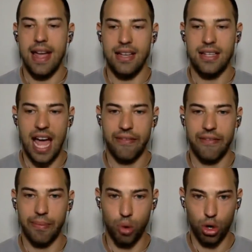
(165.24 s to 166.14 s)
and
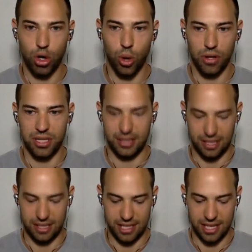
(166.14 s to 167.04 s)
have a poor quality
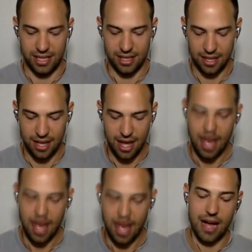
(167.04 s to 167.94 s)
listing,
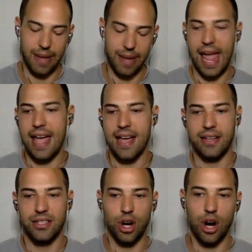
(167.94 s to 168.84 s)

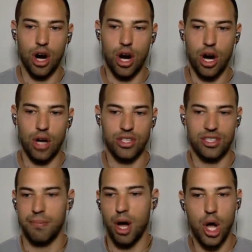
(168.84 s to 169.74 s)
and are
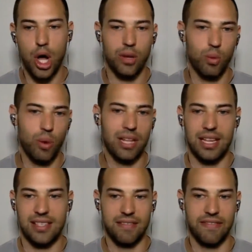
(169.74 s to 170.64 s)
small and weigh
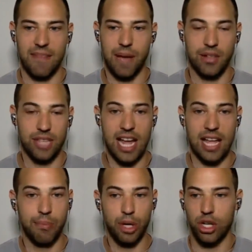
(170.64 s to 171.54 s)
less than 5 pounds.
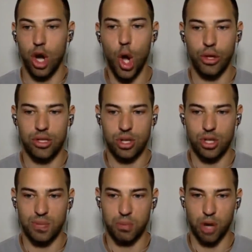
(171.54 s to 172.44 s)
I can put in all
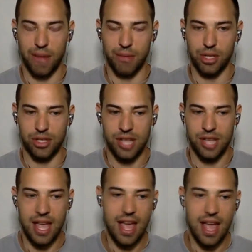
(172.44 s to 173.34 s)
those search
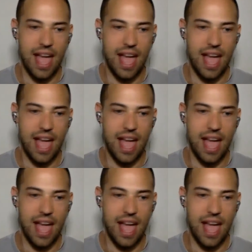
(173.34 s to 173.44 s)
parameters,